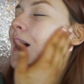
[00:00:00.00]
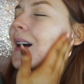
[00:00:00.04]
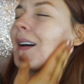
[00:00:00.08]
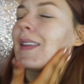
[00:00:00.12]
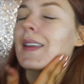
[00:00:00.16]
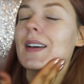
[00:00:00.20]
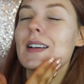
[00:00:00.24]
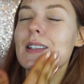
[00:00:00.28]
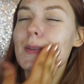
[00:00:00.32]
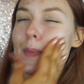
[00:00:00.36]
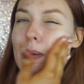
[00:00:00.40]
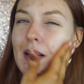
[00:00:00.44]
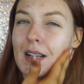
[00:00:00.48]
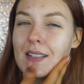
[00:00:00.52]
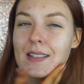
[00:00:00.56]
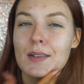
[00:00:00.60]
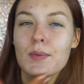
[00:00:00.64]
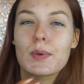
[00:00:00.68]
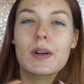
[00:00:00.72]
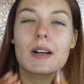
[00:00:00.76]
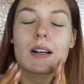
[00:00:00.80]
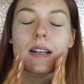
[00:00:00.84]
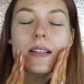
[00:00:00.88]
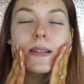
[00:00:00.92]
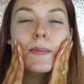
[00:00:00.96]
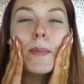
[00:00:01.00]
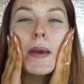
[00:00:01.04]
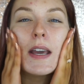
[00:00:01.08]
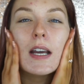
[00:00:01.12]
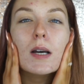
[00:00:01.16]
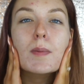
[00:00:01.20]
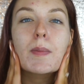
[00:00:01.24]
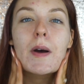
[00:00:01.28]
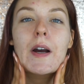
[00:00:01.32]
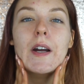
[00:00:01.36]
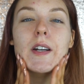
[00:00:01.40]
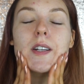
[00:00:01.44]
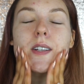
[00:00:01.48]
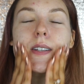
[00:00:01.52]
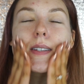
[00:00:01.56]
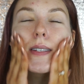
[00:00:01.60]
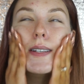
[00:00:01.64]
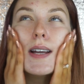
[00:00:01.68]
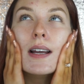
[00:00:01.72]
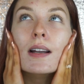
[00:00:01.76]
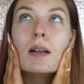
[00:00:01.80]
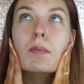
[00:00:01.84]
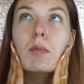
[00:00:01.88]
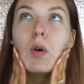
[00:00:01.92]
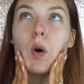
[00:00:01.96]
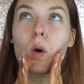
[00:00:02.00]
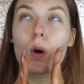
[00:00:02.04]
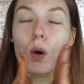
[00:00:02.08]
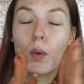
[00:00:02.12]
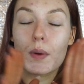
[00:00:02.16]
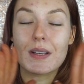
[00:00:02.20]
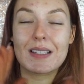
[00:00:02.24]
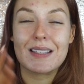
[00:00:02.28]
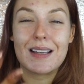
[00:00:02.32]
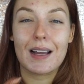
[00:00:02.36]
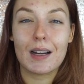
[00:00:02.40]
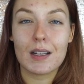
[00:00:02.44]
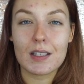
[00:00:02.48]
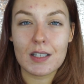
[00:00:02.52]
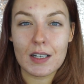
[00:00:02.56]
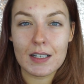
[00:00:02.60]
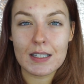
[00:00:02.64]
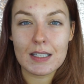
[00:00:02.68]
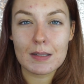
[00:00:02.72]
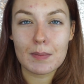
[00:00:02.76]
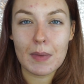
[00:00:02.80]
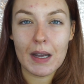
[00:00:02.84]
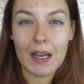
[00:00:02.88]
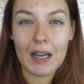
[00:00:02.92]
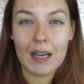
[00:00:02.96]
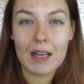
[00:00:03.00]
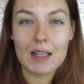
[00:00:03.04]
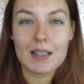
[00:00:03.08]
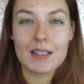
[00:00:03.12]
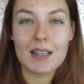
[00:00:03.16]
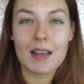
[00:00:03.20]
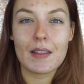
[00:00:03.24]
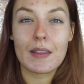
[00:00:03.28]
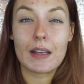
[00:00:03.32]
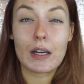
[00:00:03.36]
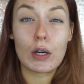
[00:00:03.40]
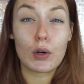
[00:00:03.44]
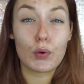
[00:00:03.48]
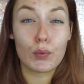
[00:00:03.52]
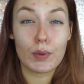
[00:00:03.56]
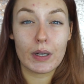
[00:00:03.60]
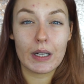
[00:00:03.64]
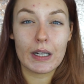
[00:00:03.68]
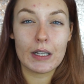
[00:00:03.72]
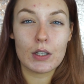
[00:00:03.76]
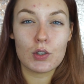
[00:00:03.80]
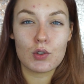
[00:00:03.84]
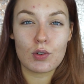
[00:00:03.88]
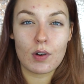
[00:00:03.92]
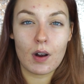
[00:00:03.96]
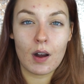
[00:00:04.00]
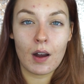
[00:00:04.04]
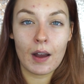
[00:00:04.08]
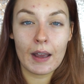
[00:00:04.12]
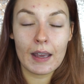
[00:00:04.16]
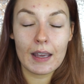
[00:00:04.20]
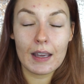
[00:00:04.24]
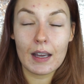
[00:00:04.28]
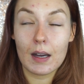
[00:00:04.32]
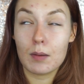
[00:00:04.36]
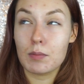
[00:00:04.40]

I think it's because I work as a makeup artist and I'm always sanitizing my hands and they go really dry.